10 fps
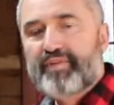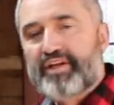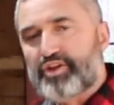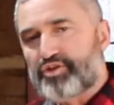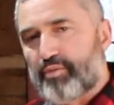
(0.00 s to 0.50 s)

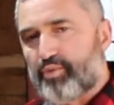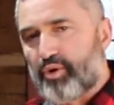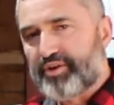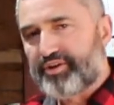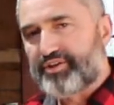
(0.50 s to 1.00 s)
It's also
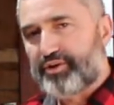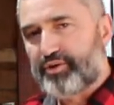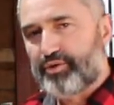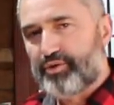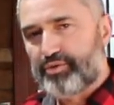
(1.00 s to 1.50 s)
important
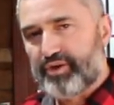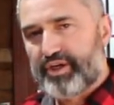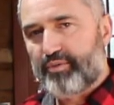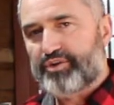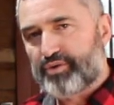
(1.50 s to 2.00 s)
to look
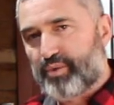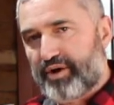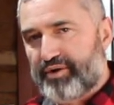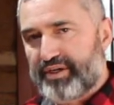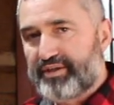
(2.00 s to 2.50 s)
at what you're
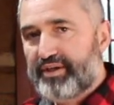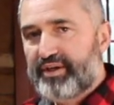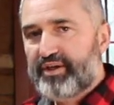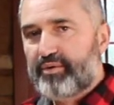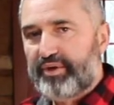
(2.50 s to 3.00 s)
wearing
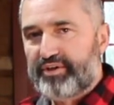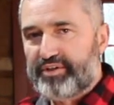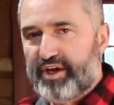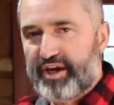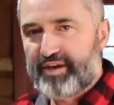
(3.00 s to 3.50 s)
when you're
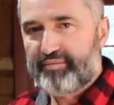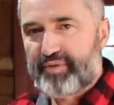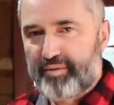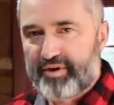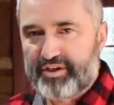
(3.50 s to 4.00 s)
dyeing
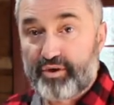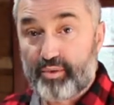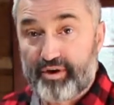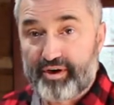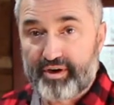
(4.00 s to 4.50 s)
pomegranate. Don't
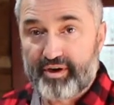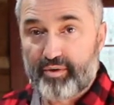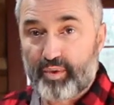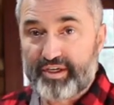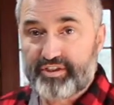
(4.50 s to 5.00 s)
wear
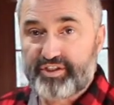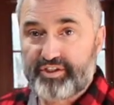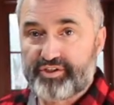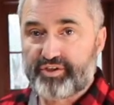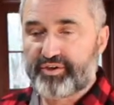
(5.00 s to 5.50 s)
a white
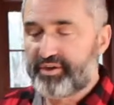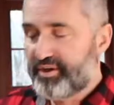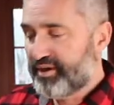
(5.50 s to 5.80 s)
t-shirt.